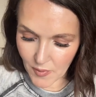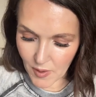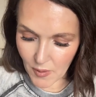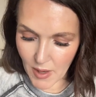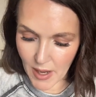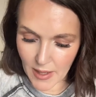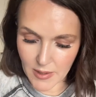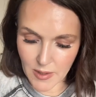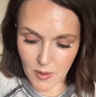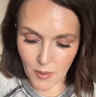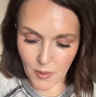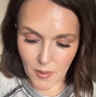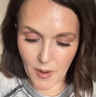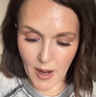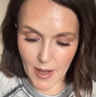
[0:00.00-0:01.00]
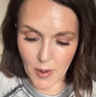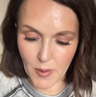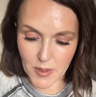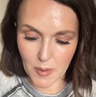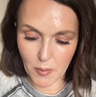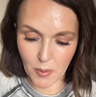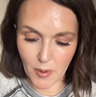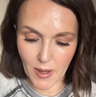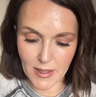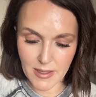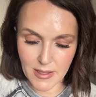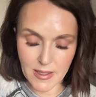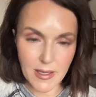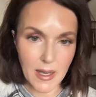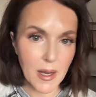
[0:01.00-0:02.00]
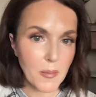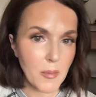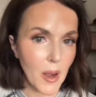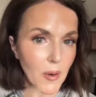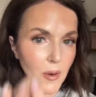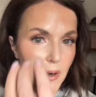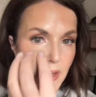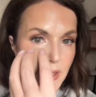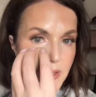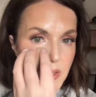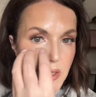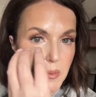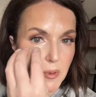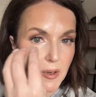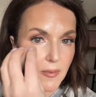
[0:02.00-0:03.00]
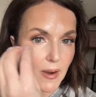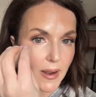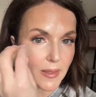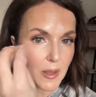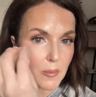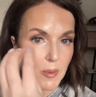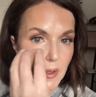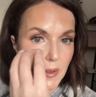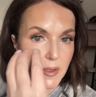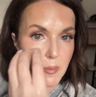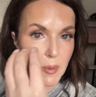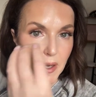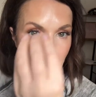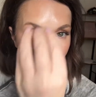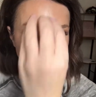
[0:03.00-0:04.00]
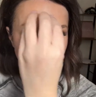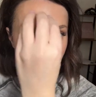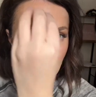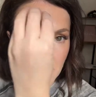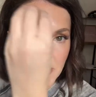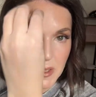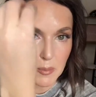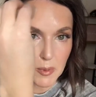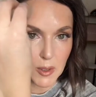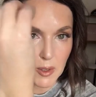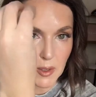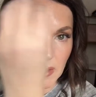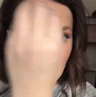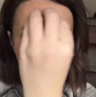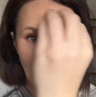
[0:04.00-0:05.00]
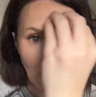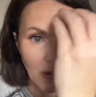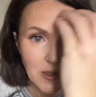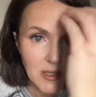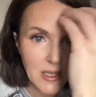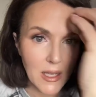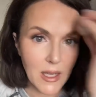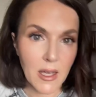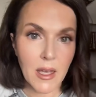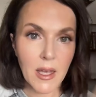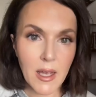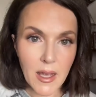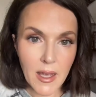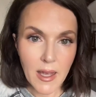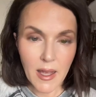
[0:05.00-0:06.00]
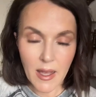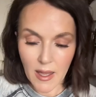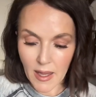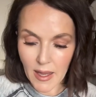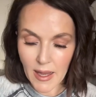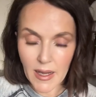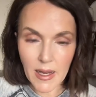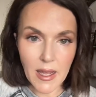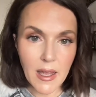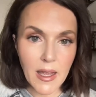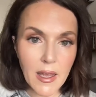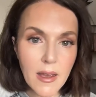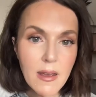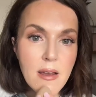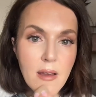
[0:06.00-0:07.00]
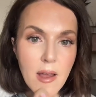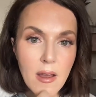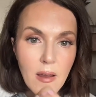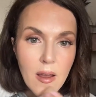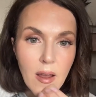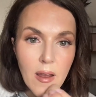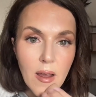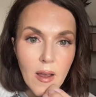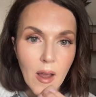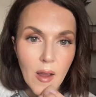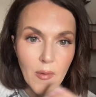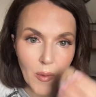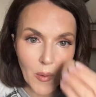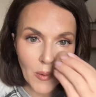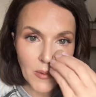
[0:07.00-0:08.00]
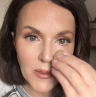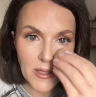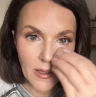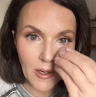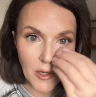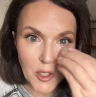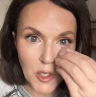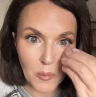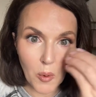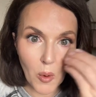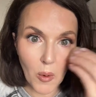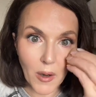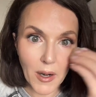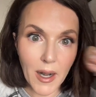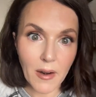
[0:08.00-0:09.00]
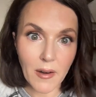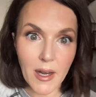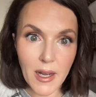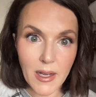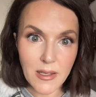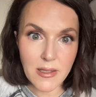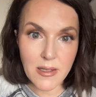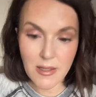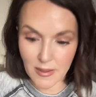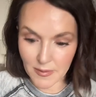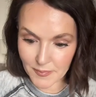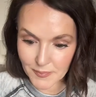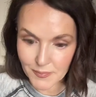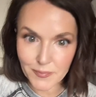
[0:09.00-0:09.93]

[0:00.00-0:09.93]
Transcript: Okay, so I use a pressed setting powder. It's super finely milled, but it also helps to blur out any of those larger pore areas.